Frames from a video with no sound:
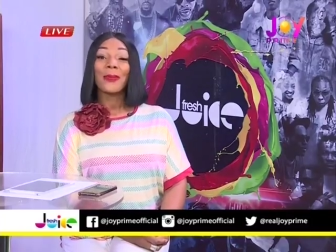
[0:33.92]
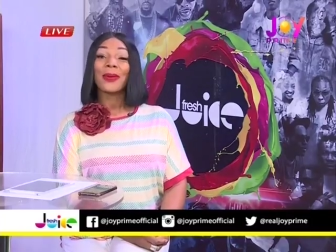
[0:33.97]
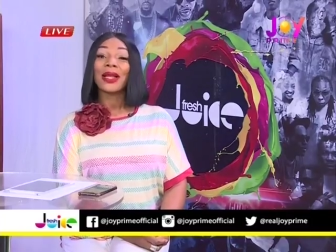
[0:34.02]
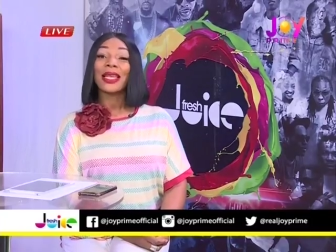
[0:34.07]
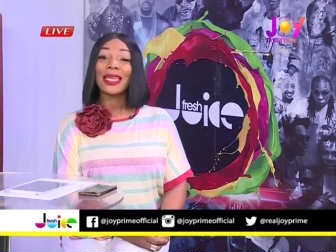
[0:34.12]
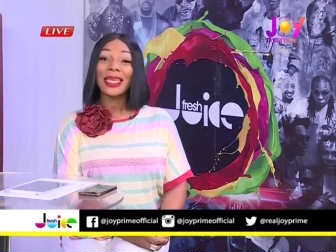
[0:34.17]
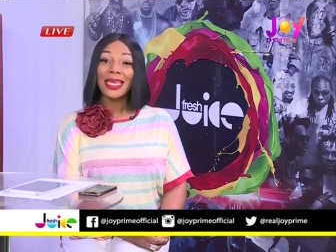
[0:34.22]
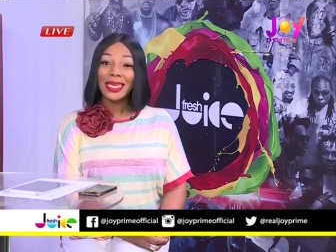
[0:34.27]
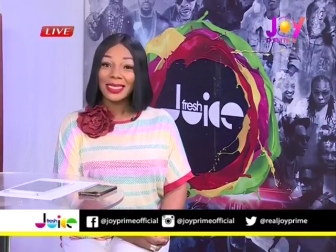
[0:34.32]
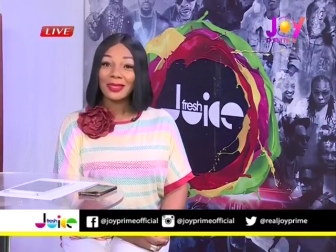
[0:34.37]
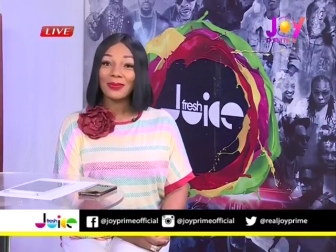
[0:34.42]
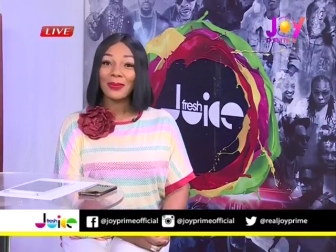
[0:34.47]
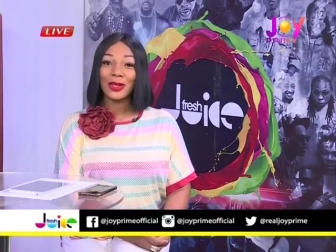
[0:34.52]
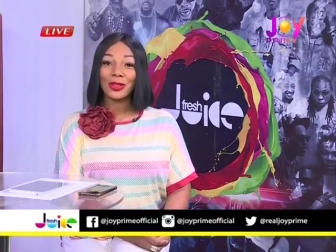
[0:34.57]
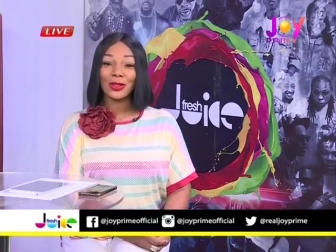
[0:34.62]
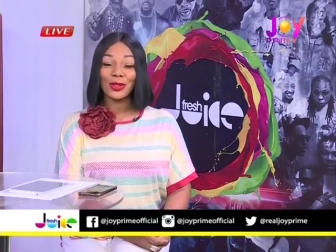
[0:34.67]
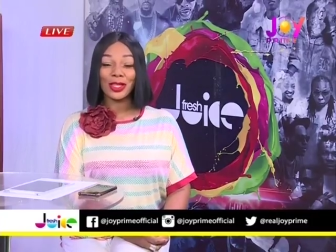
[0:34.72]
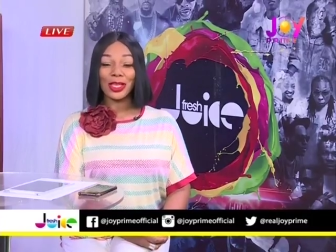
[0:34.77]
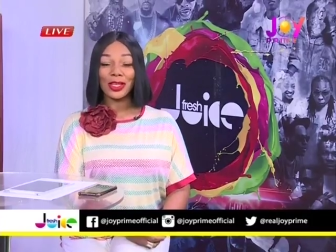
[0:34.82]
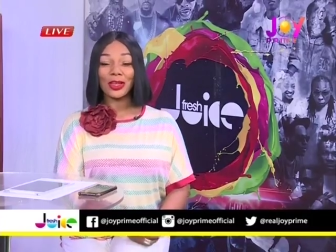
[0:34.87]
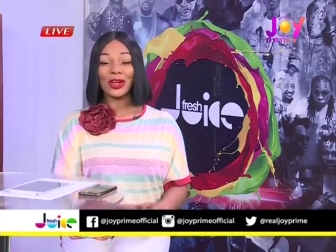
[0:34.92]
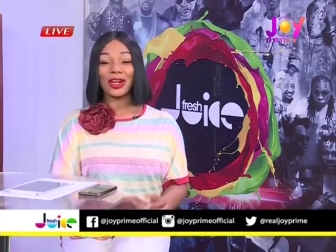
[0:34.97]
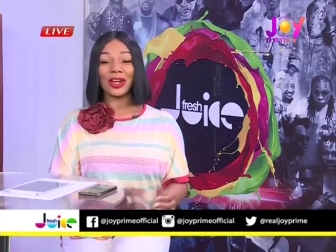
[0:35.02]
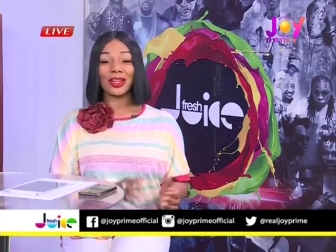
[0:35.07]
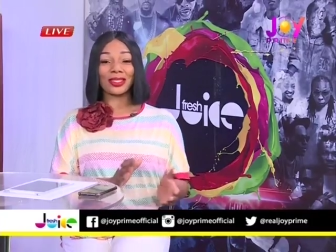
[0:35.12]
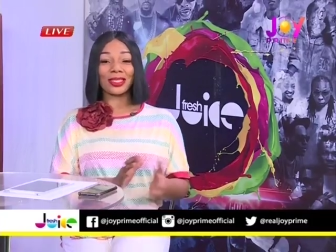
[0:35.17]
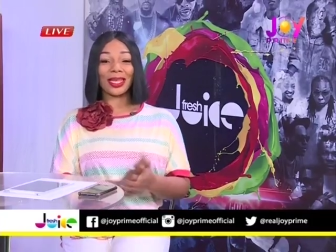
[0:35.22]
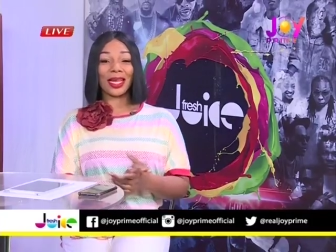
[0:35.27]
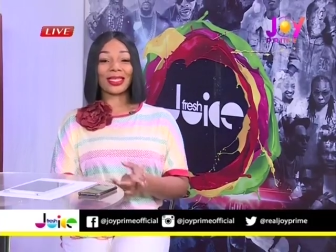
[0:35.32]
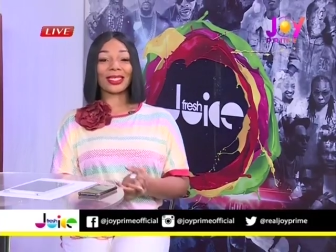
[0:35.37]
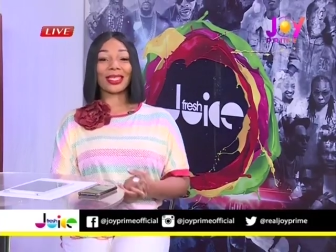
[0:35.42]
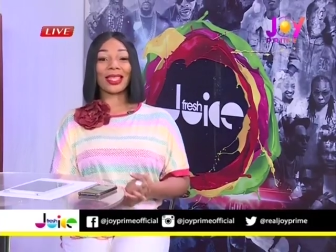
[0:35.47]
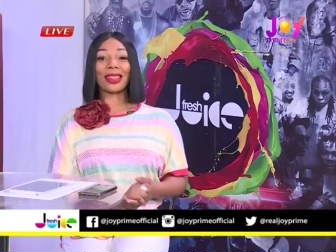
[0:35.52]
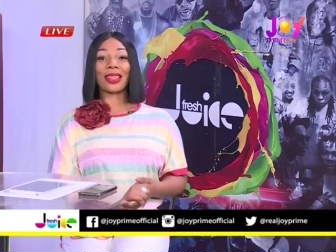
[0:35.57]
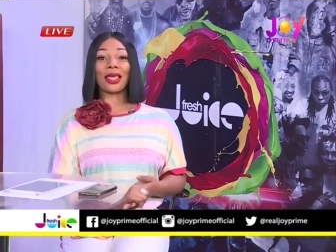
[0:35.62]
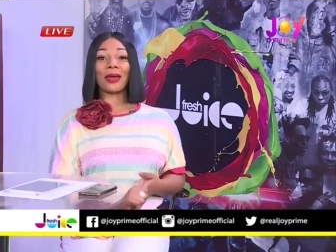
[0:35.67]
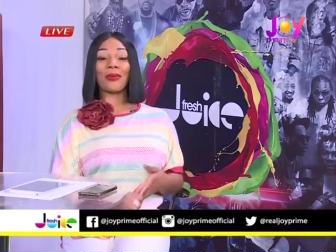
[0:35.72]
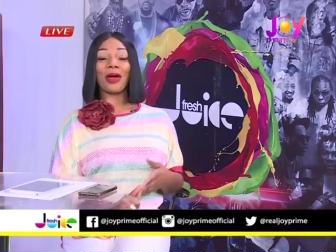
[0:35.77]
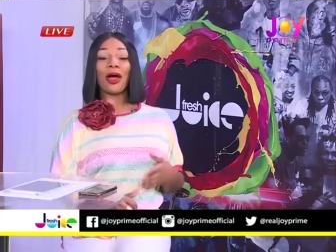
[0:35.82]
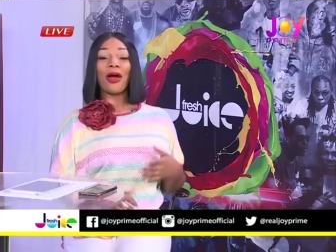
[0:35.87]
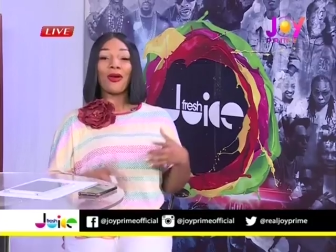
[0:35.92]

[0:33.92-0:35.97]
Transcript: Please make sure that you're contacting them